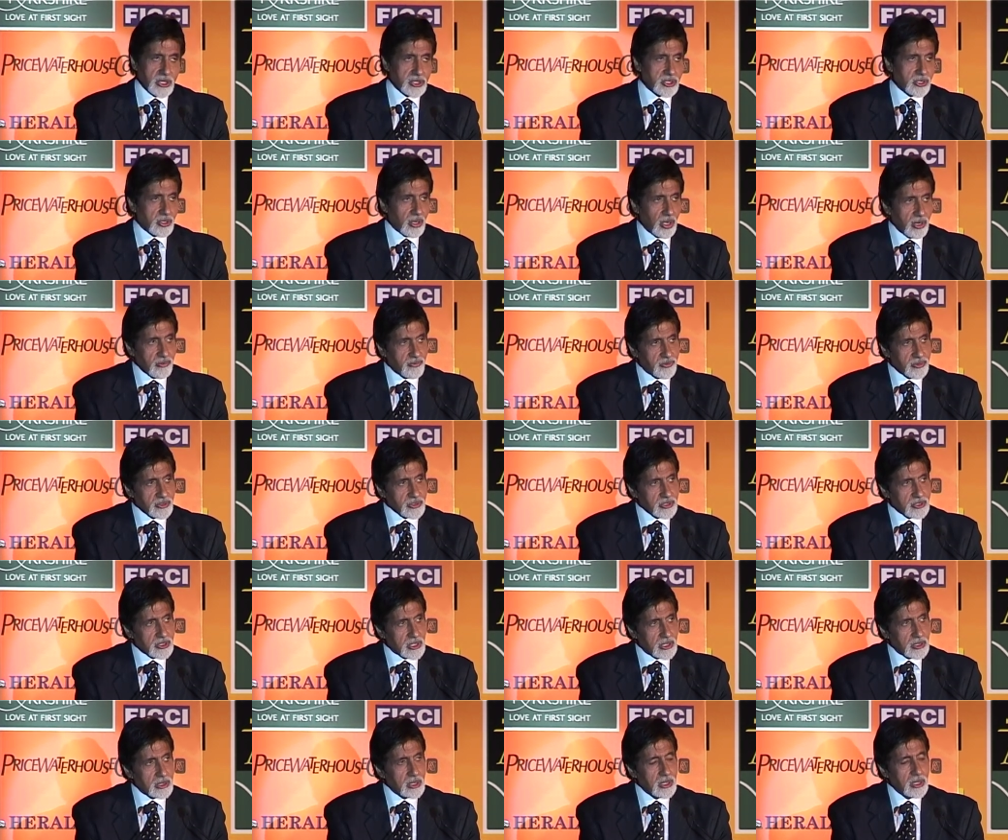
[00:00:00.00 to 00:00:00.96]
press
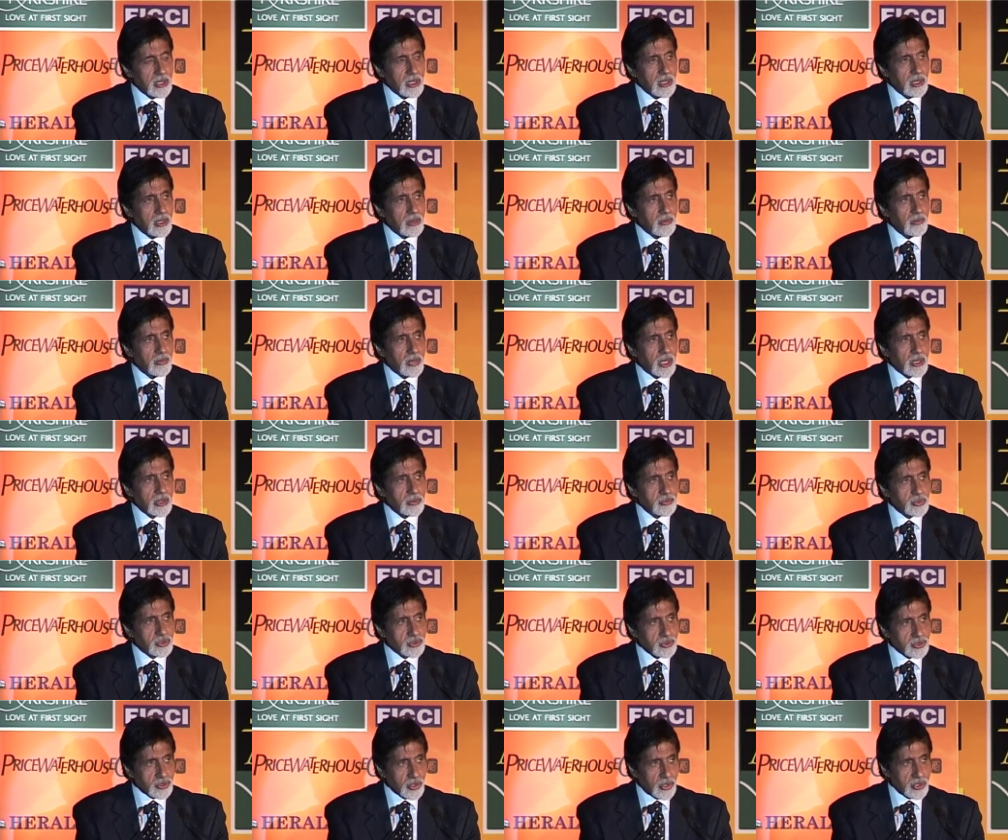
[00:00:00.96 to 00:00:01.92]
conference at
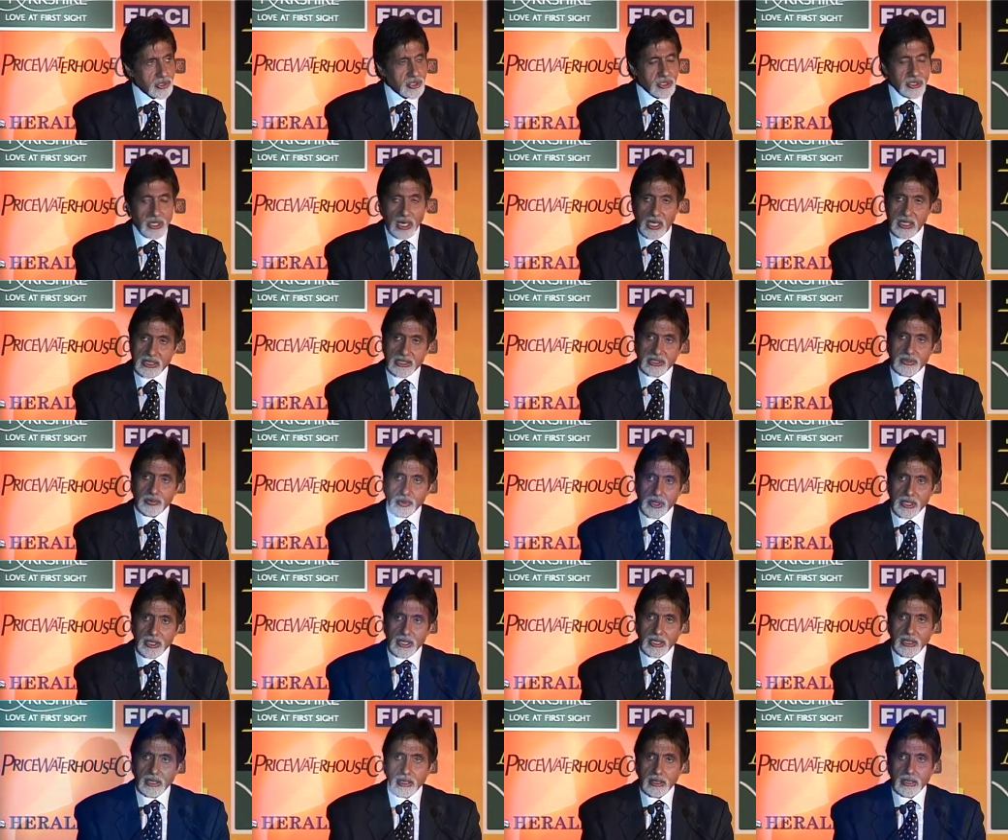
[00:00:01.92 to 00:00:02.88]
Madame Tussauds last
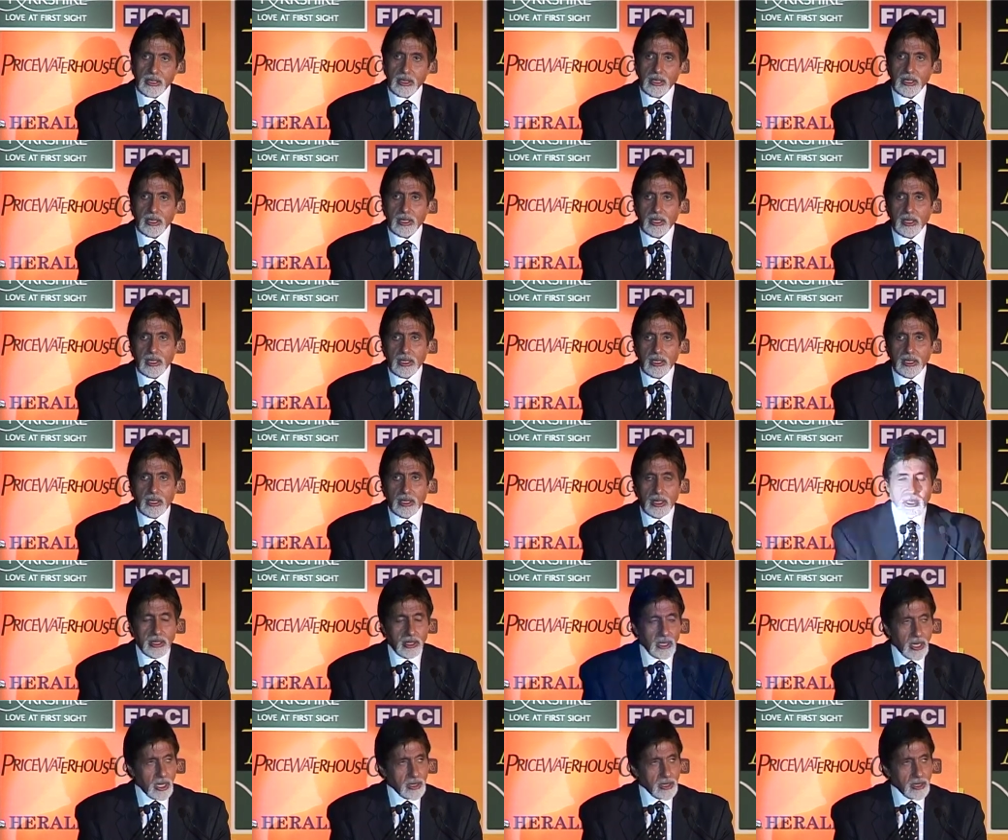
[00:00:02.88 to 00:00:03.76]
week in,